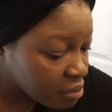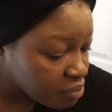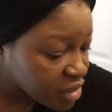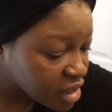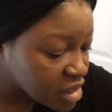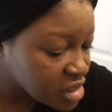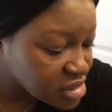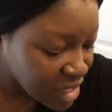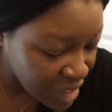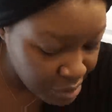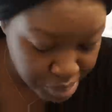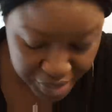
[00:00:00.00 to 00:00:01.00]
because
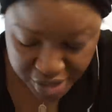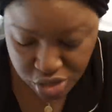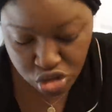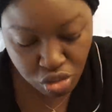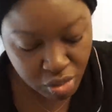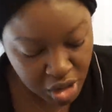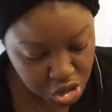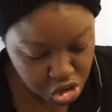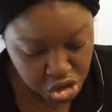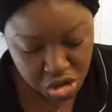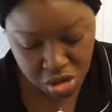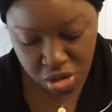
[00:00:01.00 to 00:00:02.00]
I bit too
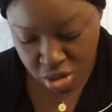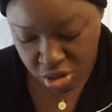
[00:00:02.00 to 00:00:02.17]
much.